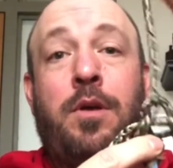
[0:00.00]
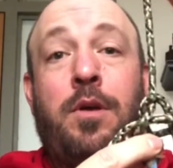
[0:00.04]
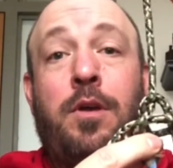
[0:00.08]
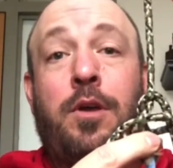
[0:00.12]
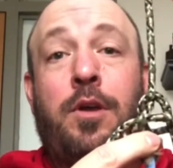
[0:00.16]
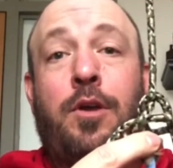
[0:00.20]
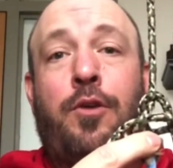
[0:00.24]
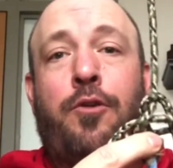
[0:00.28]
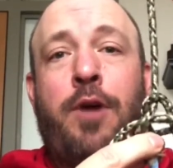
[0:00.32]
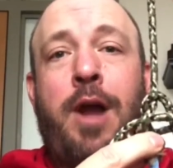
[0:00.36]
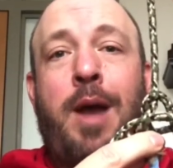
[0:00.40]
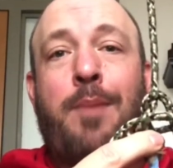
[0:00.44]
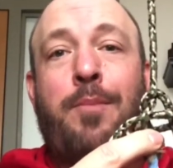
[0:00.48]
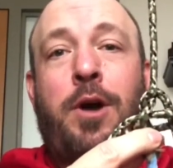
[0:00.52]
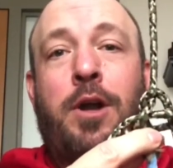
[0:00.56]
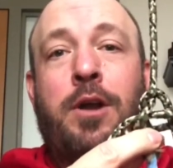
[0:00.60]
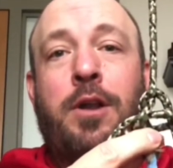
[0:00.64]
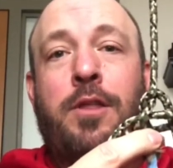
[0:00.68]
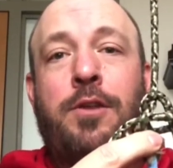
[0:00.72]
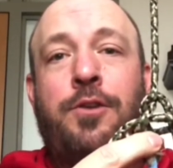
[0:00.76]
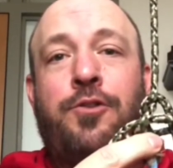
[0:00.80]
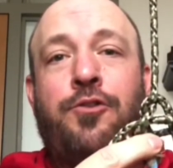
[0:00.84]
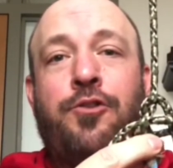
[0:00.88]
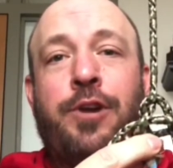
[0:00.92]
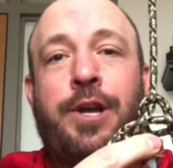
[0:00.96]
grab onto
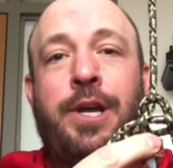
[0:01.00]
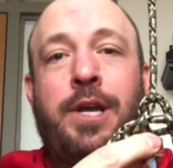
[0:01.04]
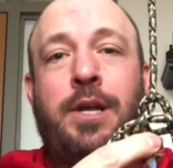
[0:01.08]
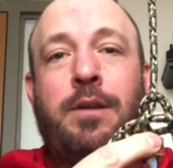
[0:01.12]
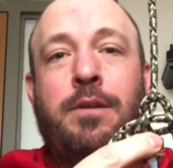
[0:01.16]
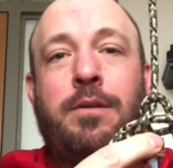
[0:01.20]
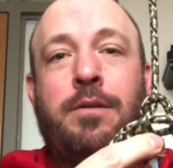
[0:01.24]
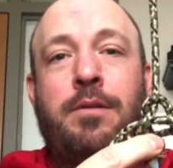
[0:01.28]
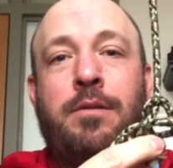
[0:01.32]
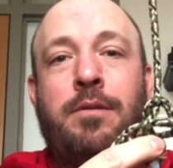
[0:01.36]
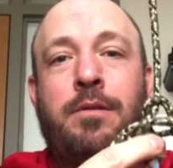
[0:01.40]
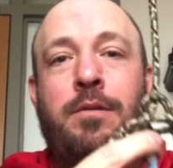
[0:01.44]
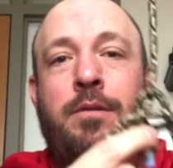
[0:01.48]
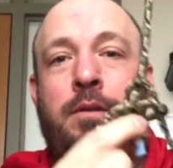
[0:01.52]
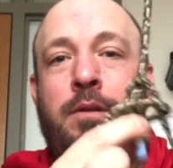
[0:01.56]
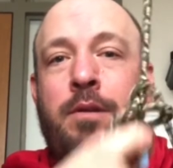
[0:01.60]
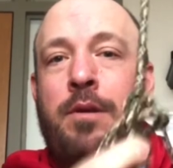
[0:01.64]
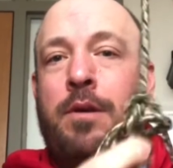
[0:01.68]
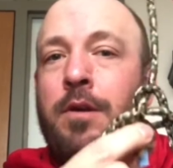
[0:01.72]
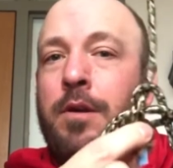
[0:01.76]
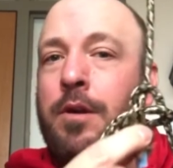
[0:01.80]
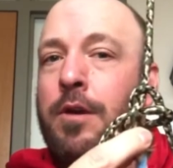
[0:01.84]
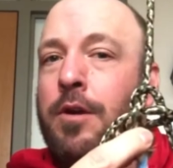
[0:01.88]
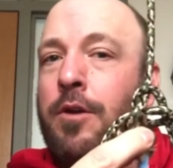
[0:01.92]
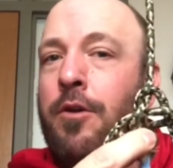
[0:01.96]
the tree,
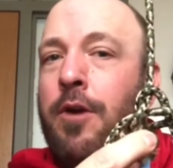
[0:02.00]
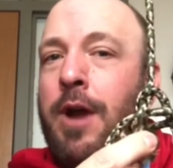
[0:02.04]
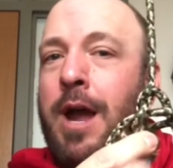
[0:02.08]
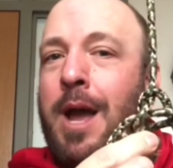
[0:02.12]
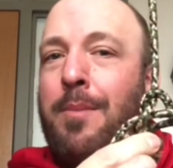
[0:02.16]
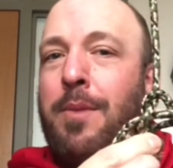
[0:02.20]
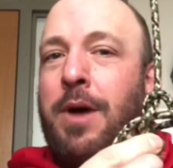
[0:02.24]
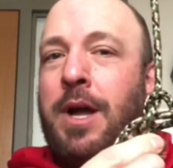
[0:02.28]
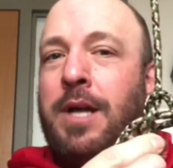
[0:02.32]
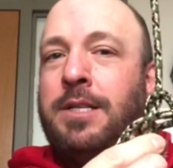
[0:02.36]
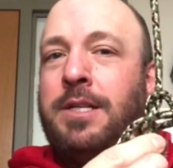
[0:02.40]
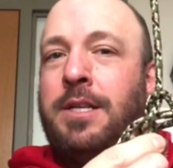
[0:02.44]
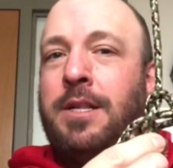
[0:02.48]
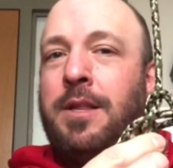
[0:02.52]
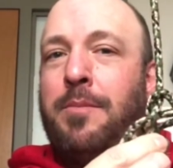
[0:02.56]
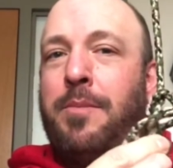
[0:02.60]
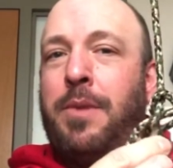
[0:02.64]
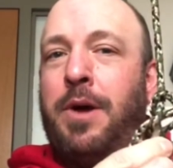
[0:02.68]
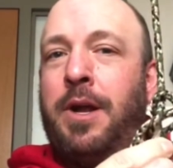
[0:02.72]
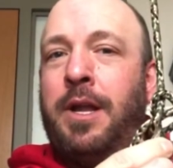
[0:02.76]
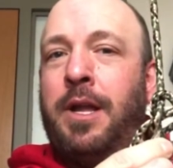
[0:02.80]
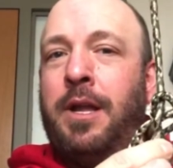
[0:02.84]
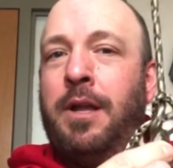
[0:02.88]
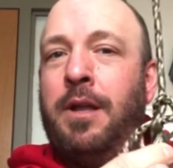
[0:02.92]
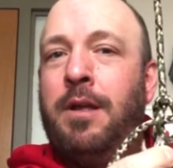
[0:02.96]
grab onto the
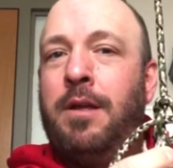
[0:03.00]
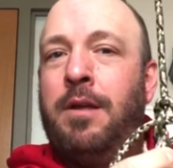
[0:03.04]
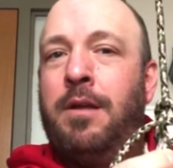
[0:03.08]
bunny,